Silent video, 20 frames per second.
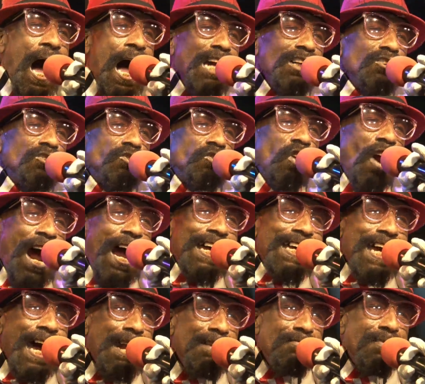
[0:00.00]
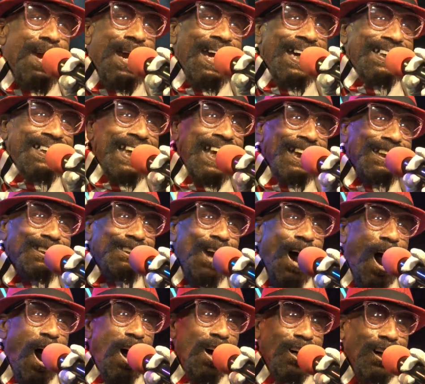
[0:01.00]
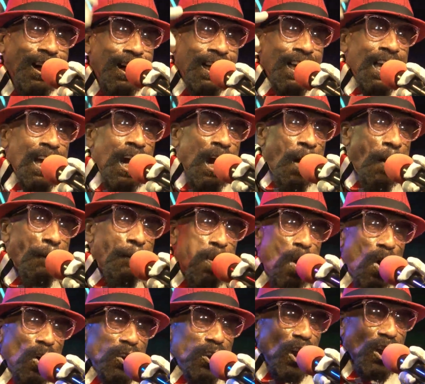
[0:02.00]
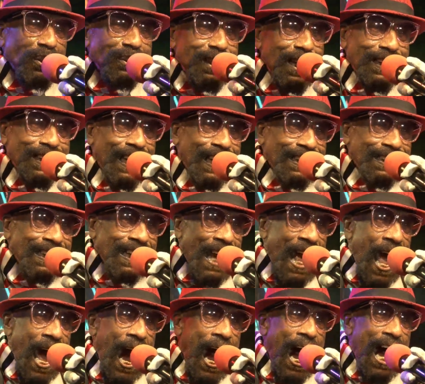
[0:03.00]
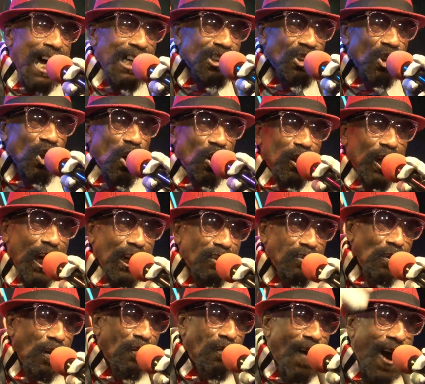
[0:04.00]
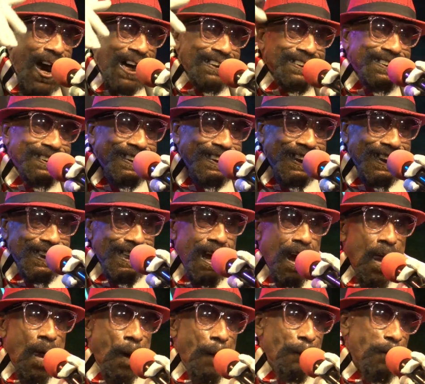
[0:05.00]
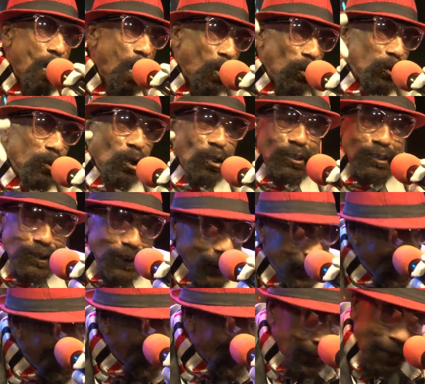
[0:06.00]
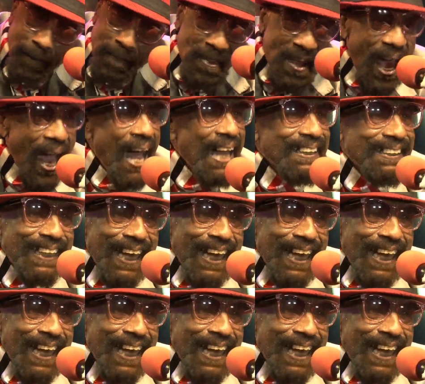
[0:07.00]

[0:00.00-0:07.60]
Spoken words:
and try and make it down. Book your ticket as you get your vaccine. Book your ticket and